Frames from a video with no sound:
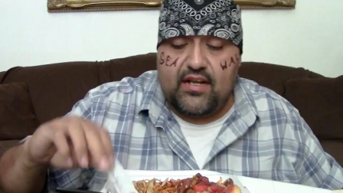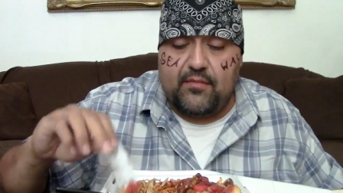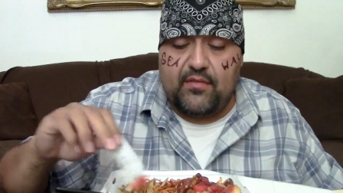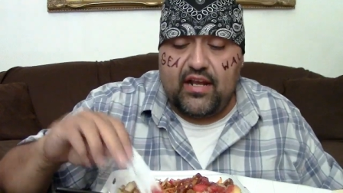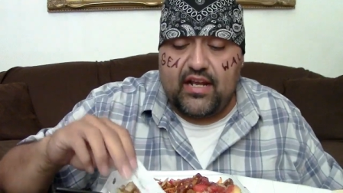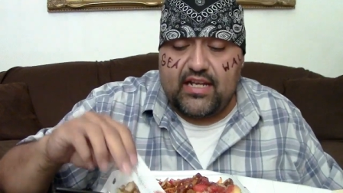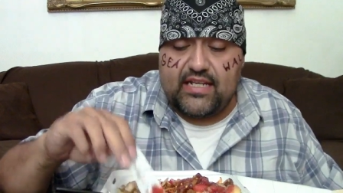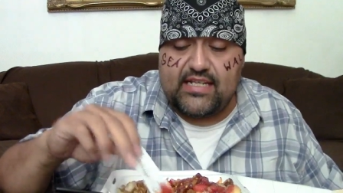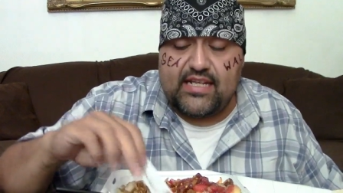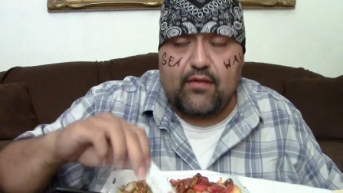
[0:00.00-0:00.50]
I'm not
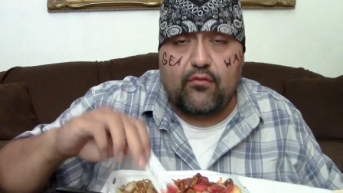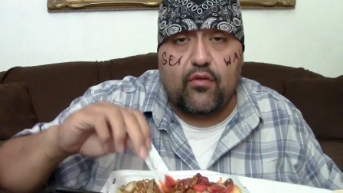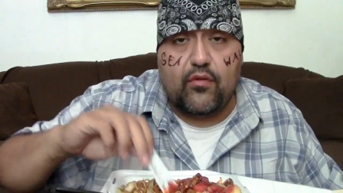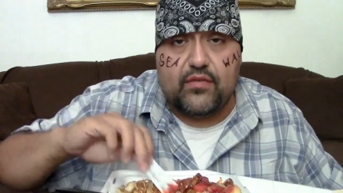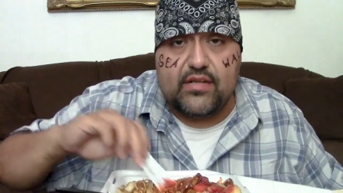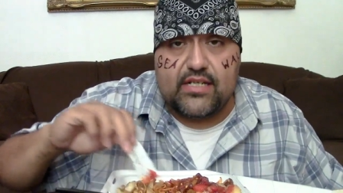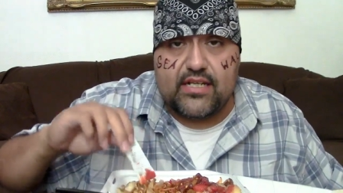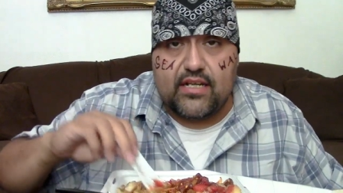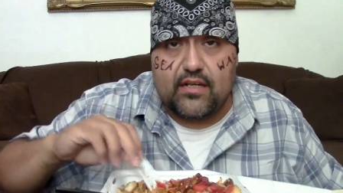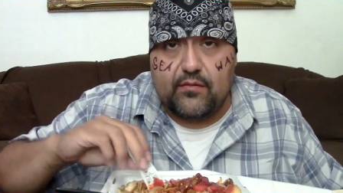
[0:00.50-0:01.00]
gonna say what
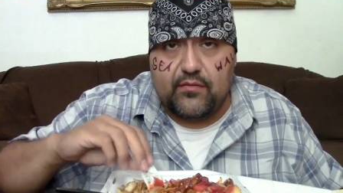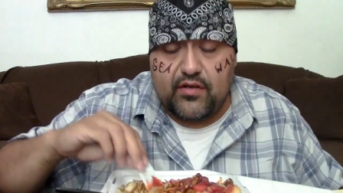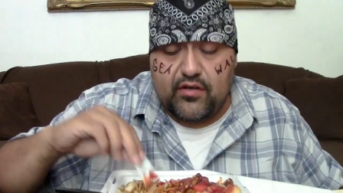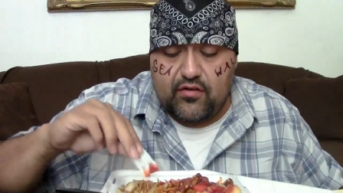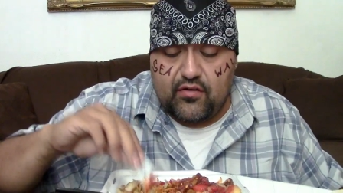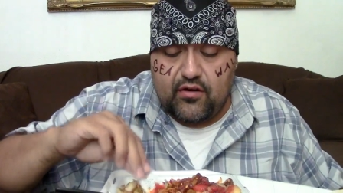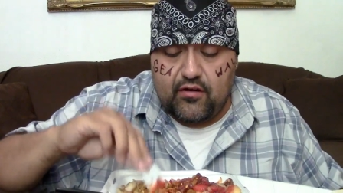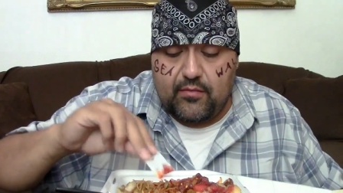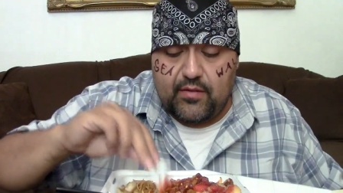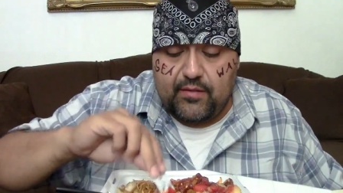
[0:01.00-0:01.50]
was in them, you know
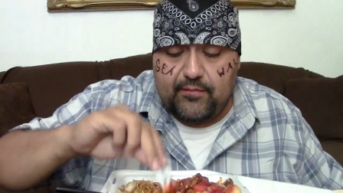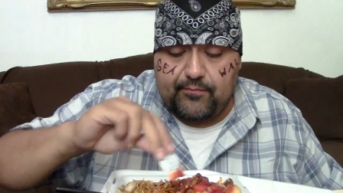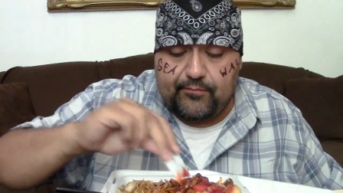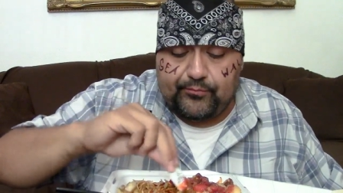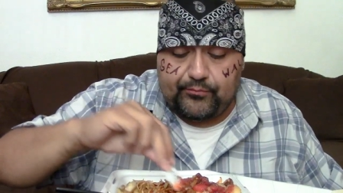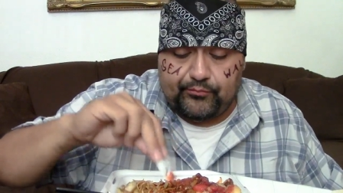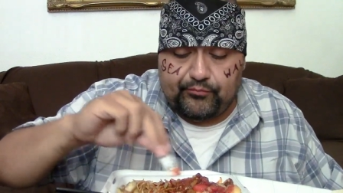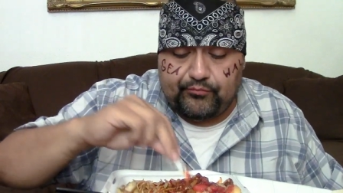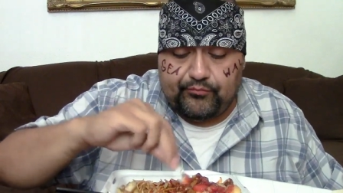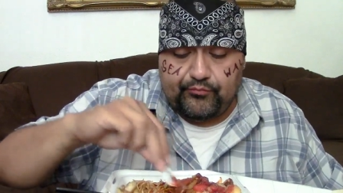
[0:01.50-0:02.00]
what I
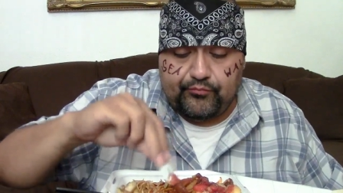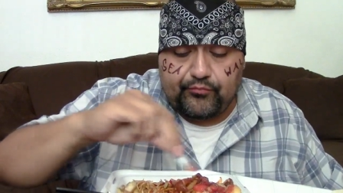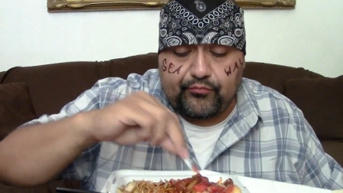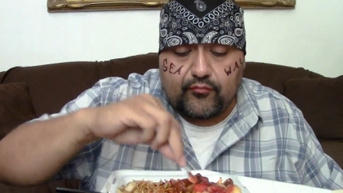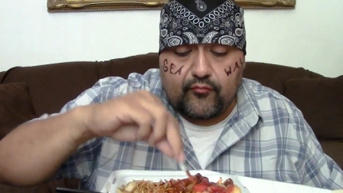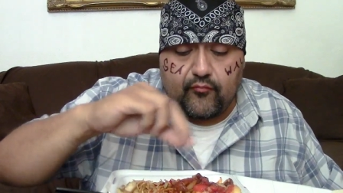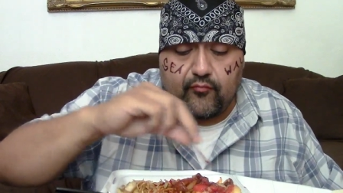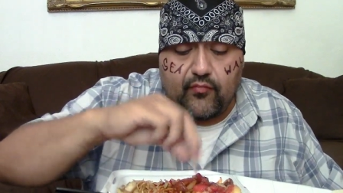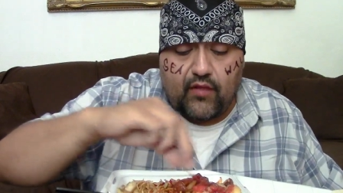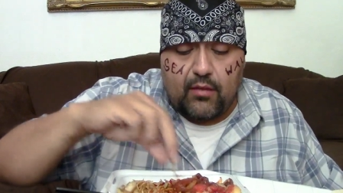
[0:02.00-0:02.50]

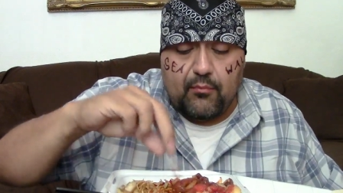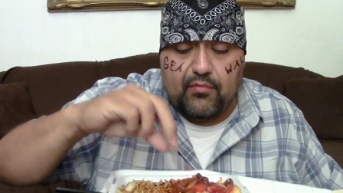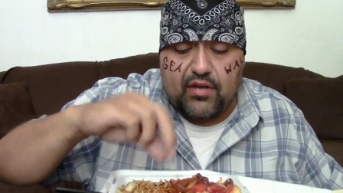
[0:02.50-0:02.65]
mean?